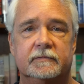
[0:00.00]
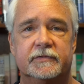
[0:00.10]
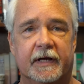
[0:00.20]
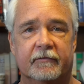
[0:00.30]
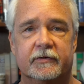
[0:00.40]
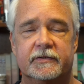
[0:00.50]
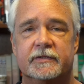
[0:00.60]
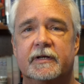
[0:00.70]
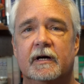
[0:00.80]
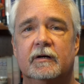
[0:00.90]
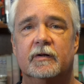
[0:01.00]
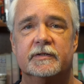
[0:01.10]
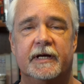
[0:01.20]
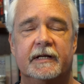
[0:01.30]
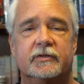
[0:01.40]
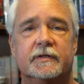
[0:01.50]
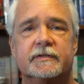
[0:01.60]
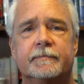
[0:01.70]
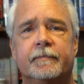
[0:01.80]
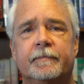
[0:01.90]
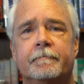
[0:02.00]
San Francisco, Los Angeles.